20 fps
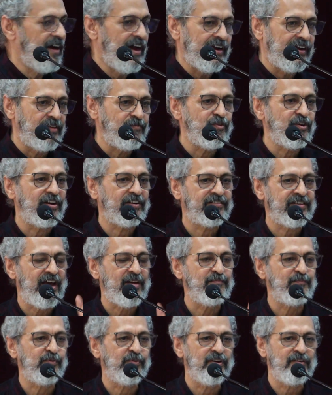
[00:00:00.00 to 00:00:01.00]
I give you an
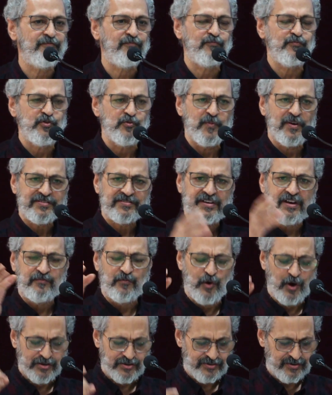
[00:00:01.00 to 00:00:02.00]
example. If you must have
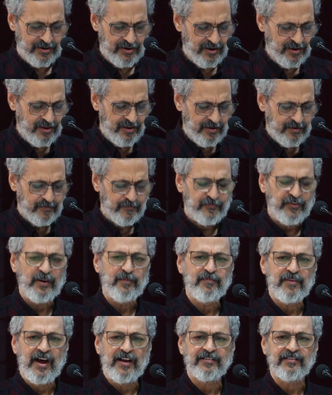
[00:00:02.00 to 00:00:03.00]
watched
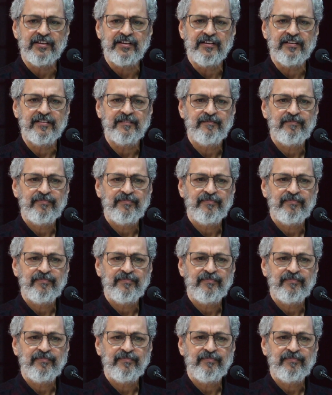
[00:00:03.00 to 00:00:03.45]
film Gandhi.